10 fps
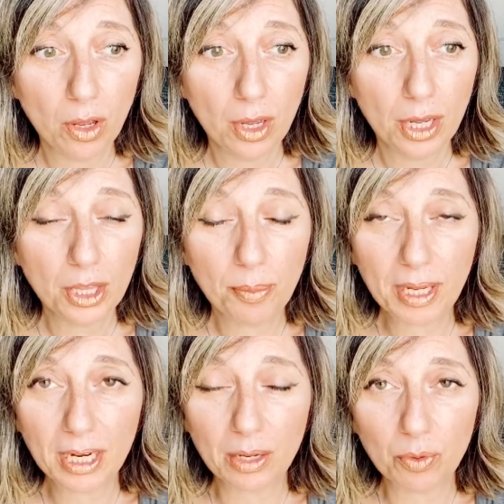In the
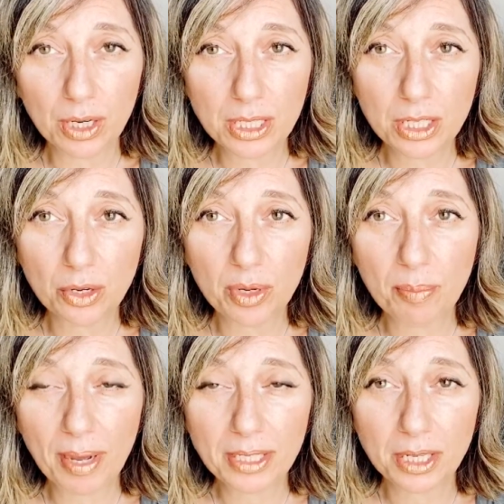beginning, when I didn't know any
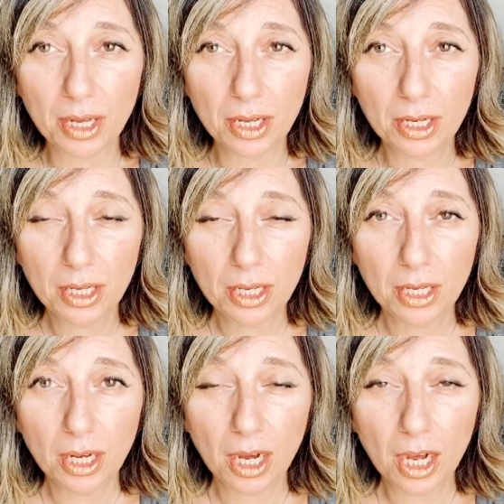better,
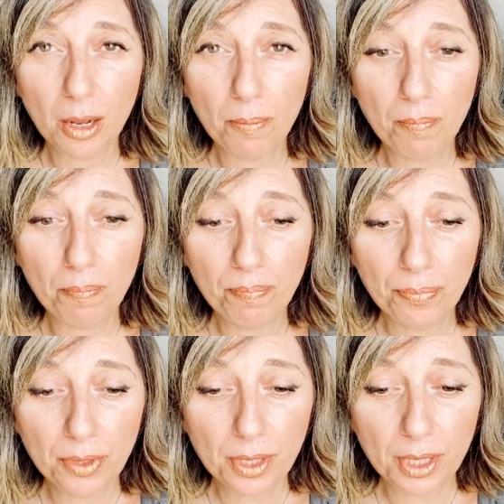I
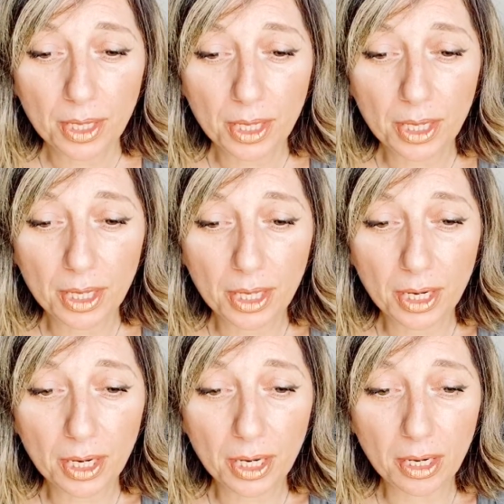
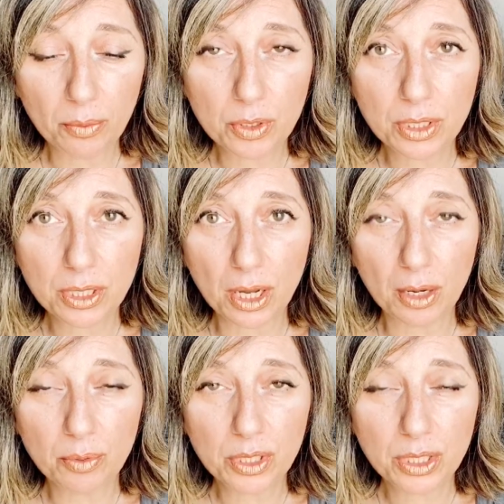
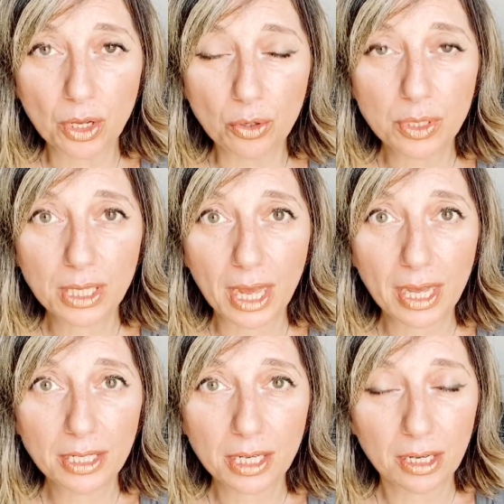was so
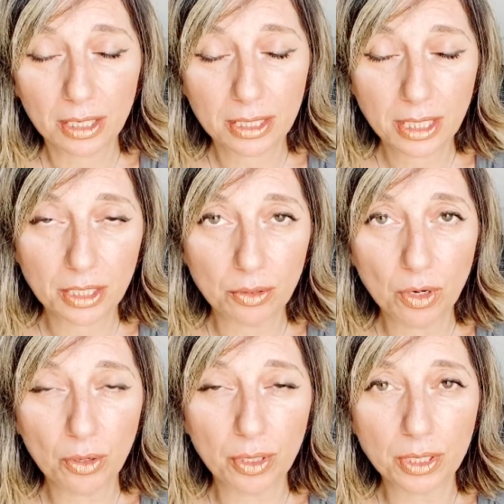scared. And like I said, you
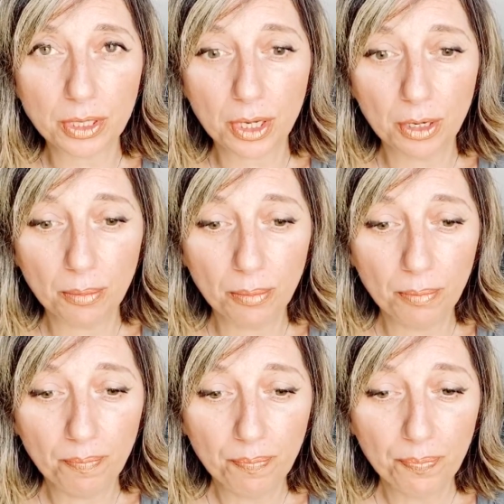know this.
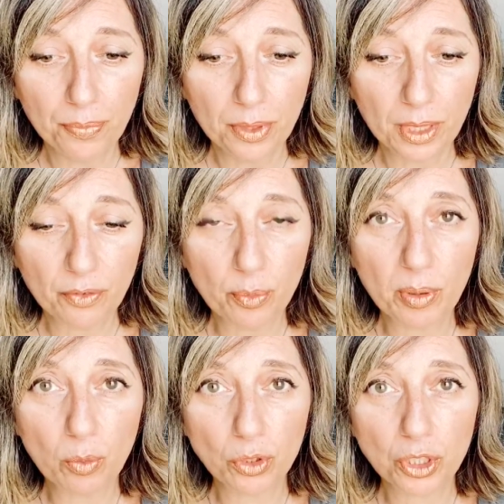If you've been
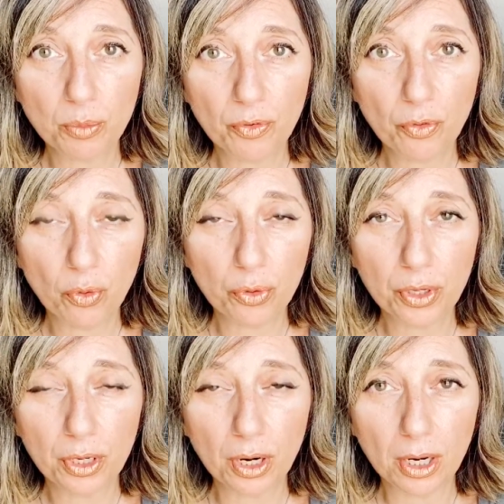watching before,
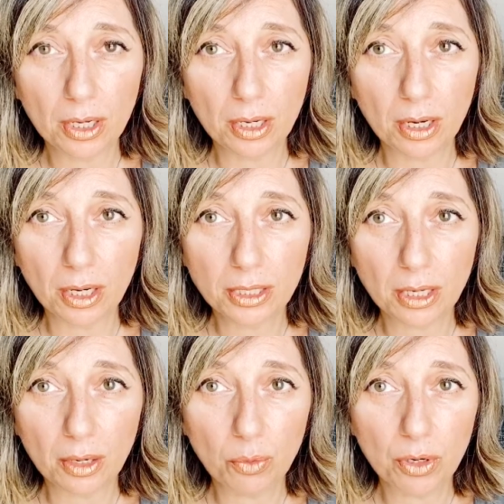that I
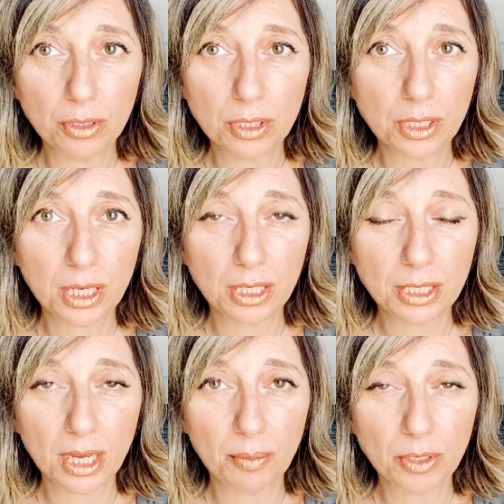wanted to
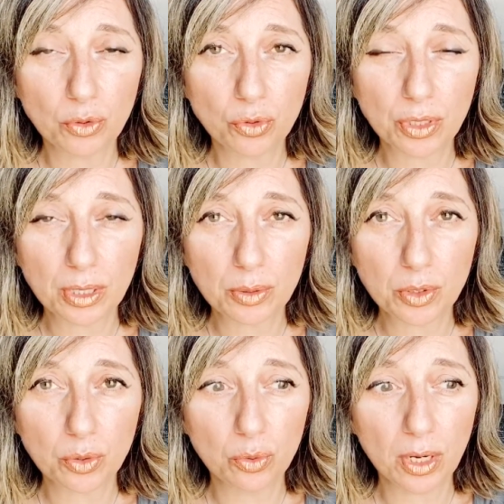take my daughter out of
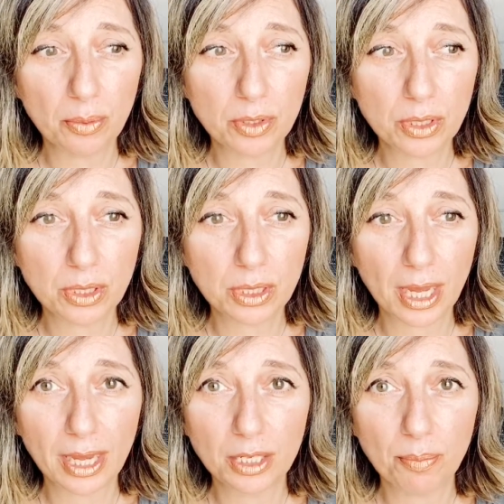school. I was
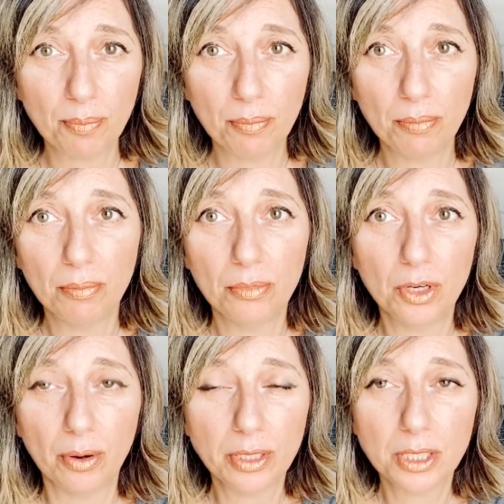scared of,
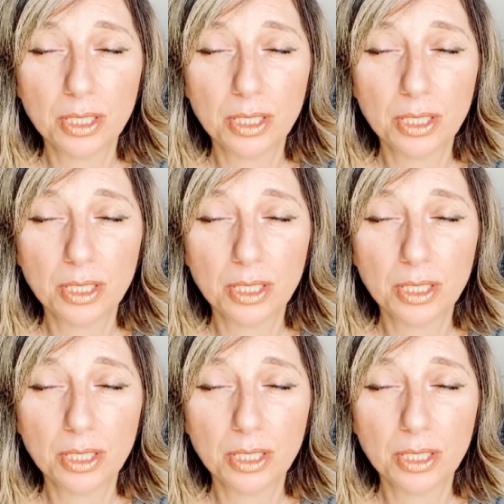I